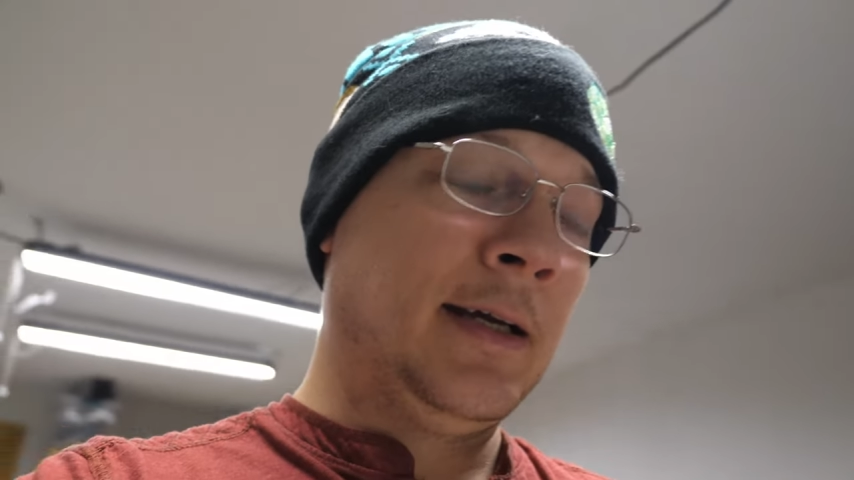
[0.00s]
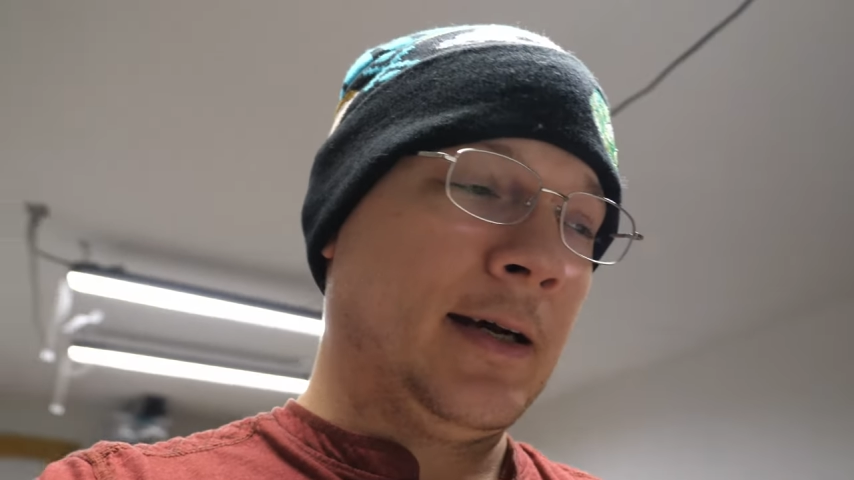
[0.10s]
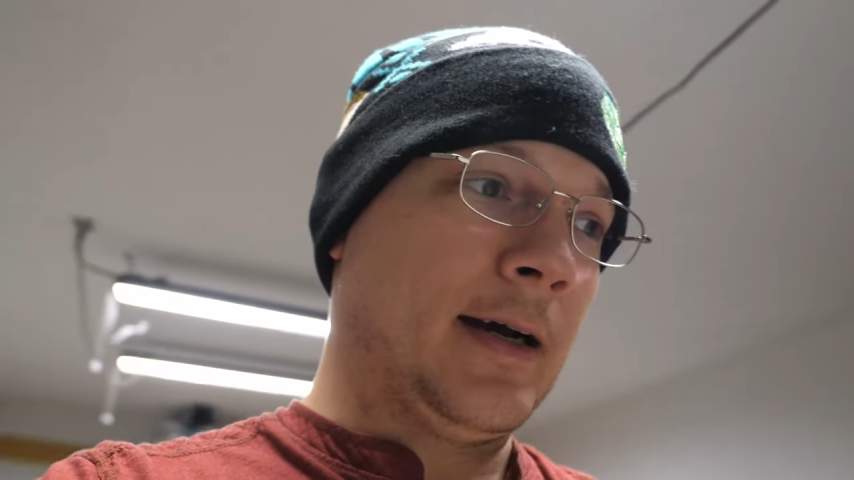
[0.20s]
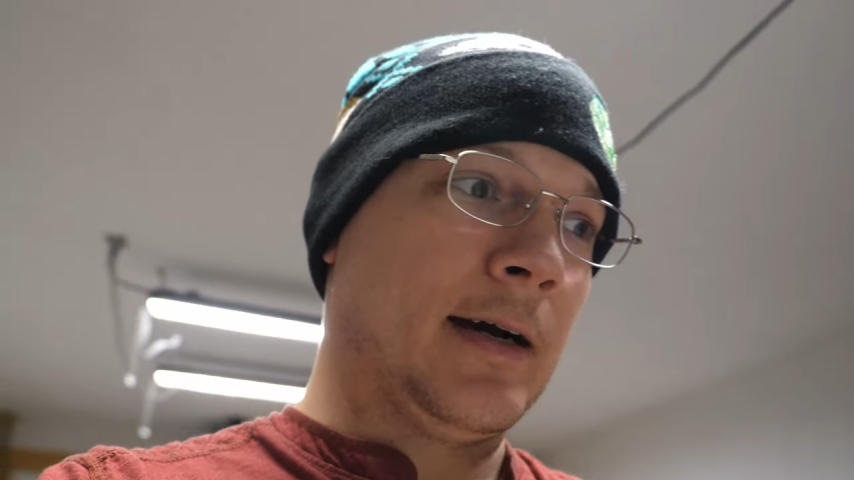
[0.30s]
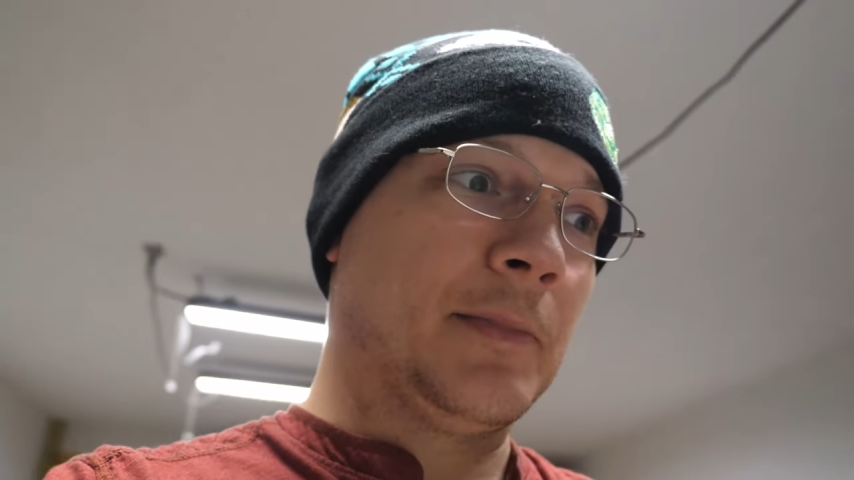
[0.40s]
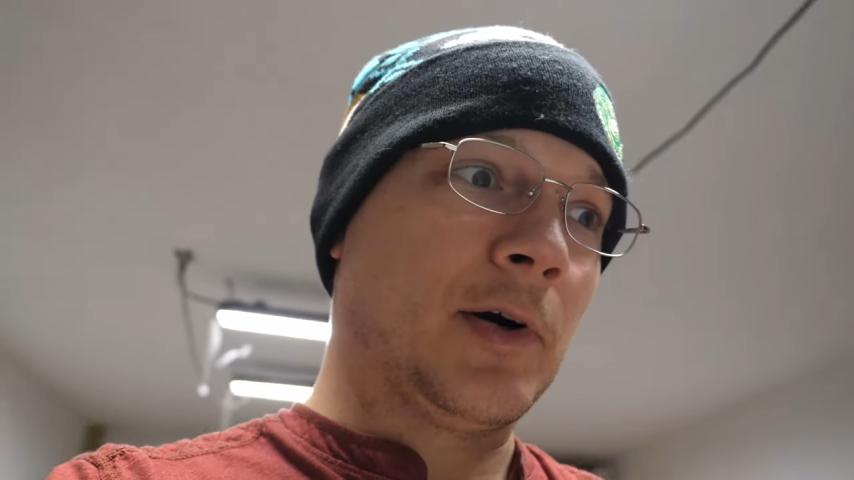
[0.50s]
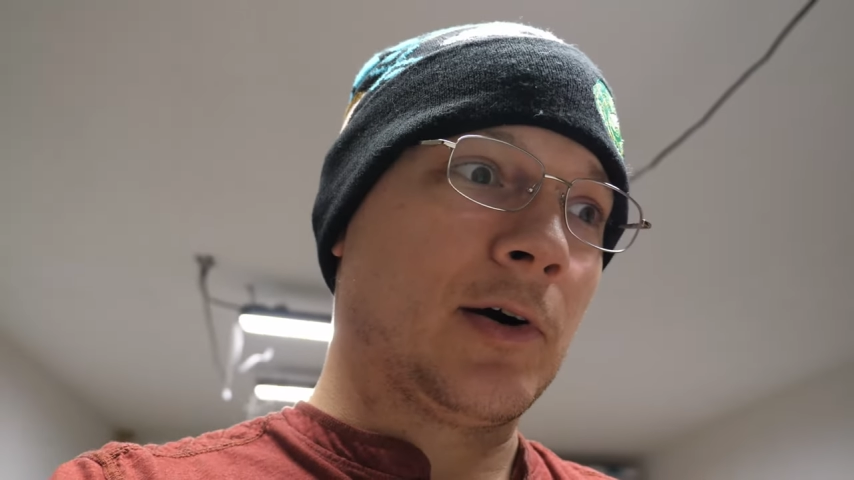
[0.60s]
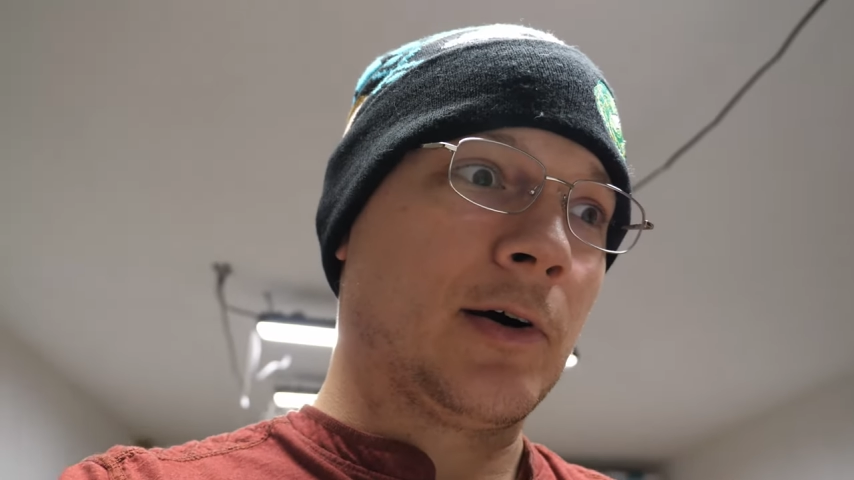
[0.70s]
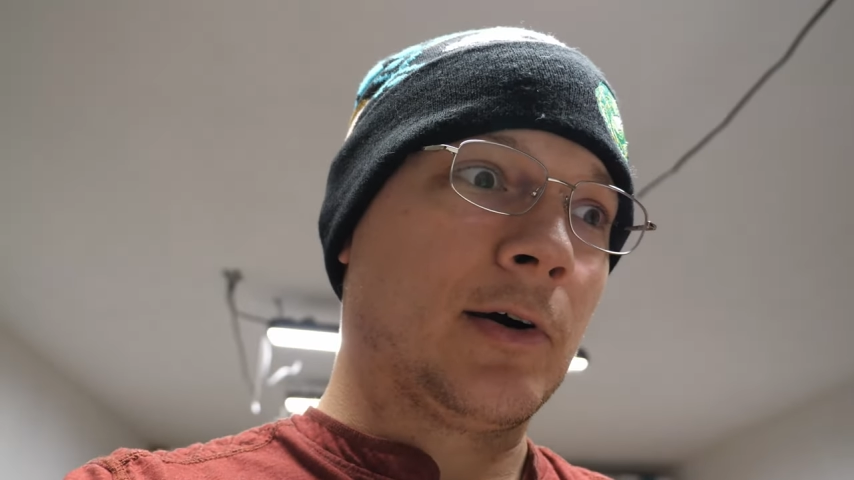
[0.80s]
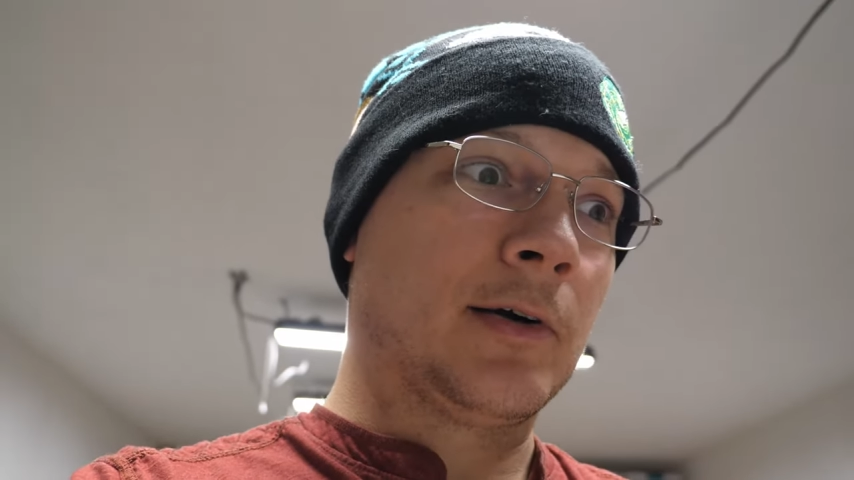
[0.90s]
um,
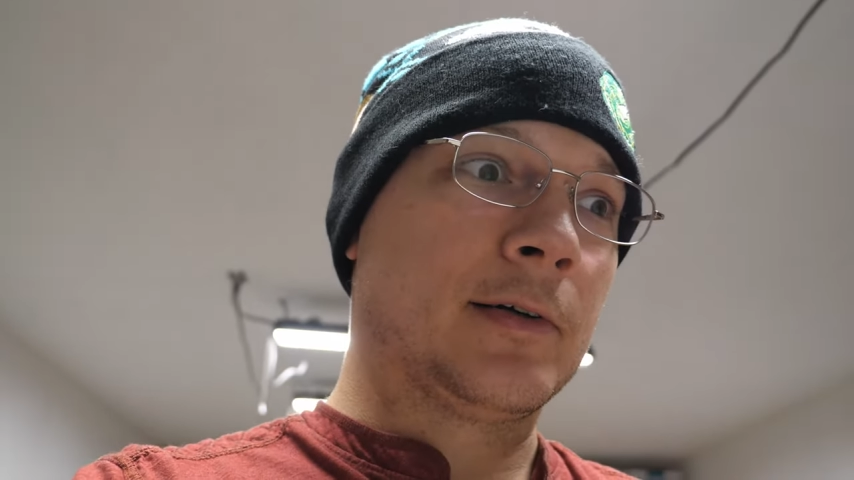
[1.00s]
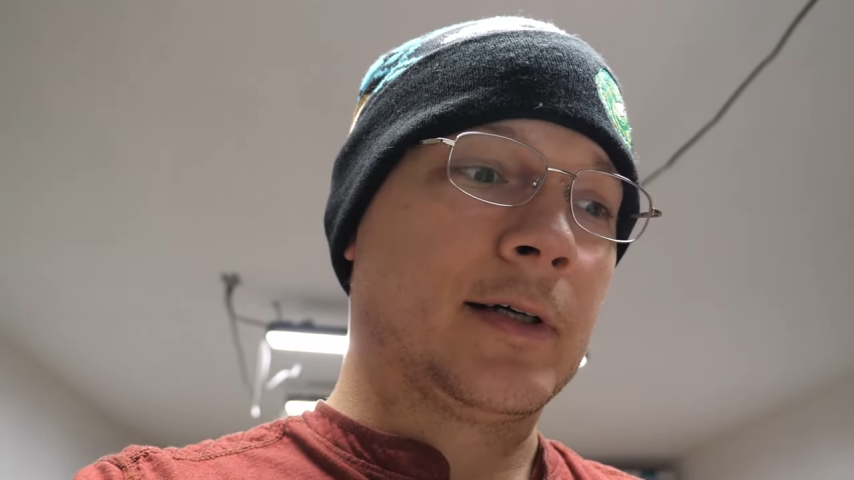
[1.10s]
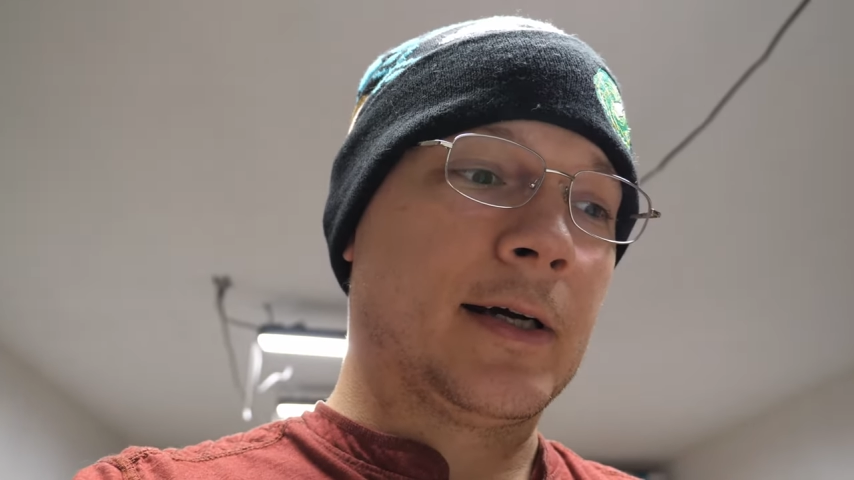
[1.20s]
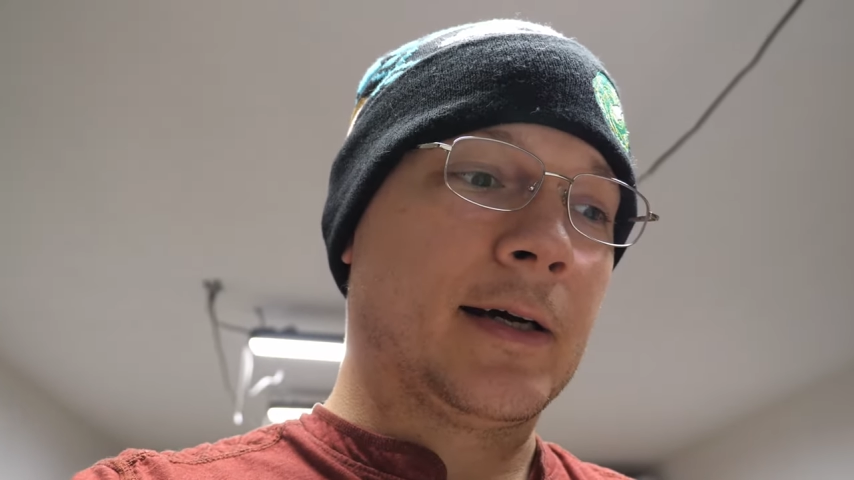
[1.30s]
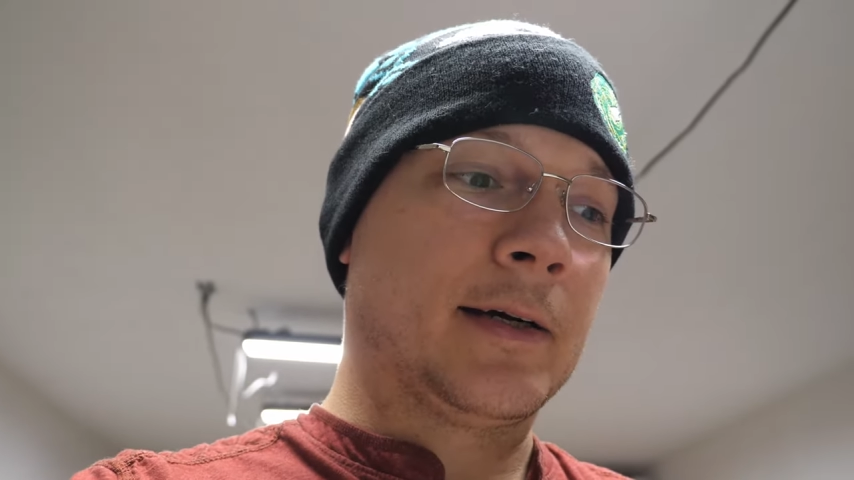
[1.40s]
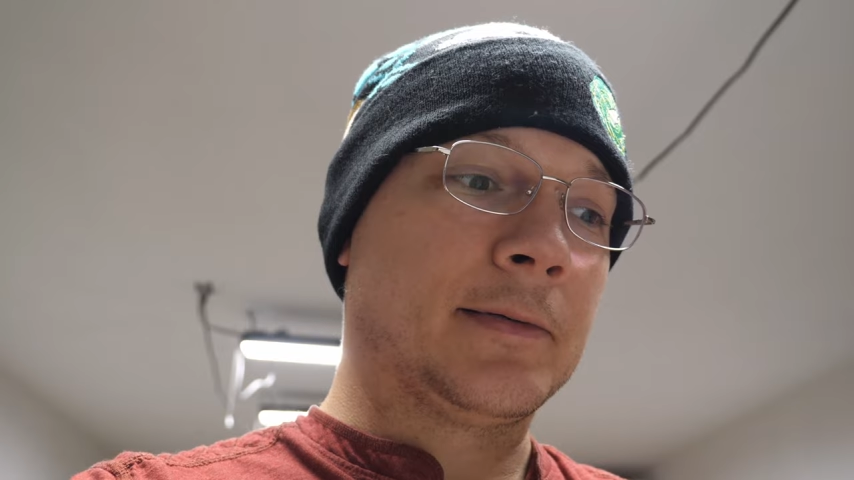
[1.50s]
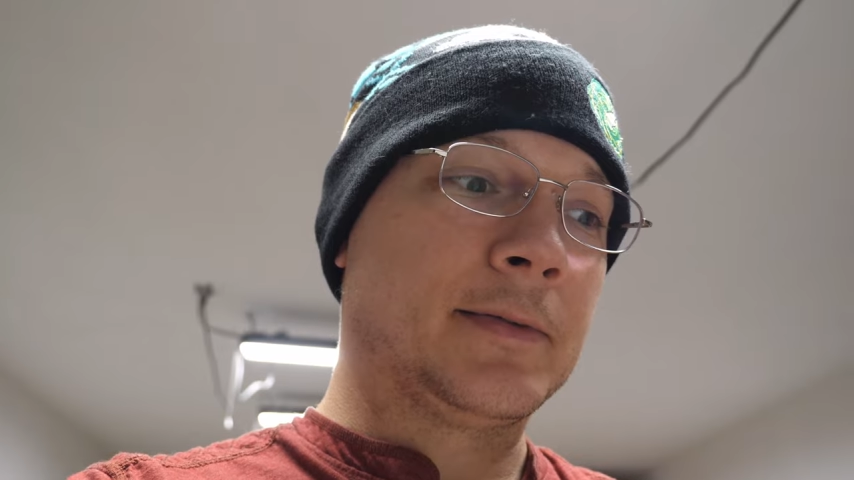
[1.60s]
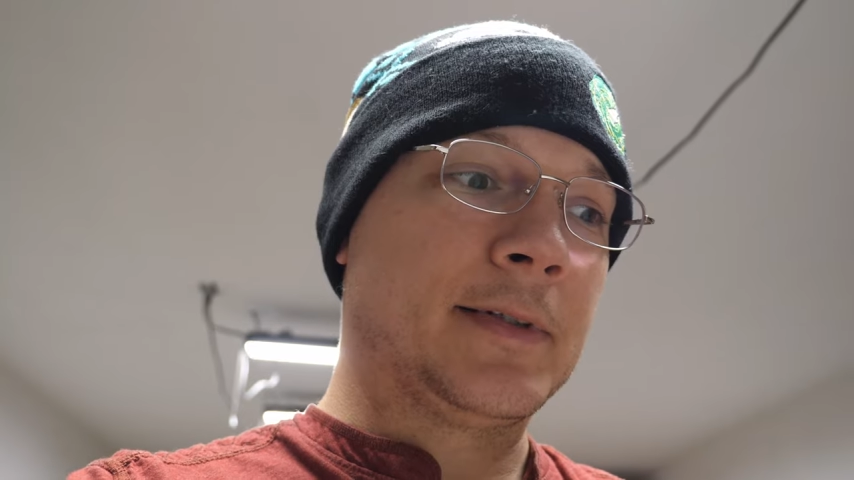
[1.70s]
are uh,